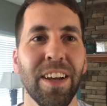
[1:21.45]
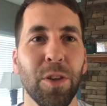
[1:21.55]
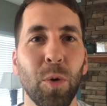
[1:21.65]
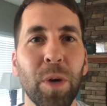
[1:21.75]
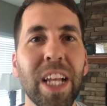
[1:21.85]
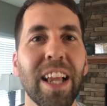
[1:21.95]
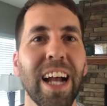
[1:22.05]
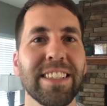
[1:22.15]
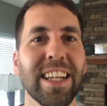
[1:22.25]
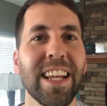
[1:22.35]
They're
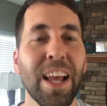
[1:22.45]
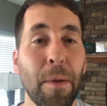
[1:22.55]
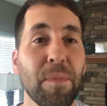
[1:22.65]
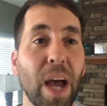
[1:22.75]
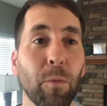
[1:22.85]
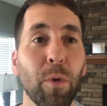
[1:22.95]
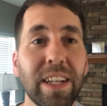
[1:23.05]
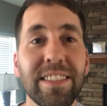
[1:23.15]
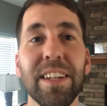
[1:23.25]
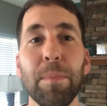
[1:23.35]
realizing that
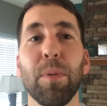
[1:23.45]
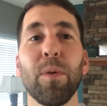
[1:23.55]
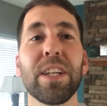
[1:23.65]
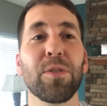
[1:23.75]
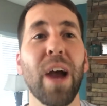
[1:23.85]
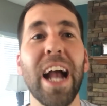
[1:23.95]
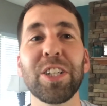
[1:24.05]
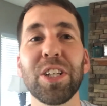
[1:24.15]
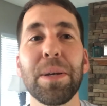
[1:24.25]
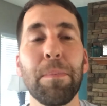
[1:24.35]
rested employees are
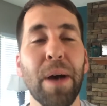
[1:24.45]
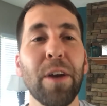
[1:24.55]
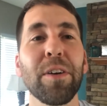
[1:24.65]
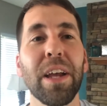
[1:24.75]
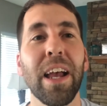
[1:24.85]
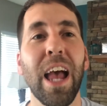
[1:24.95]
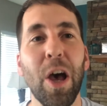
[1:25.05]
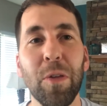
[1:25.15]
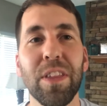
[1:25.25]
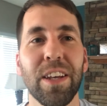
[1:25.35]
actually better,
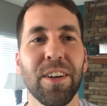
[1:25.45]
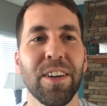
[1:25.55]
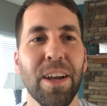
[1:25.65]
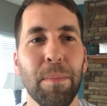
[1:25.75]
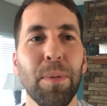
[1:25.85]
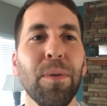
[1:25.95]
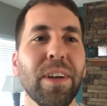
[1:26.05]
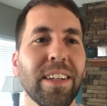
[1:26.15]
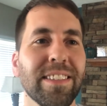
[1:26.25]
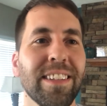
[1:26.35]
healthier
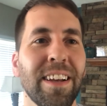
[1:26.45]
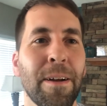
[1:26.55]
employees.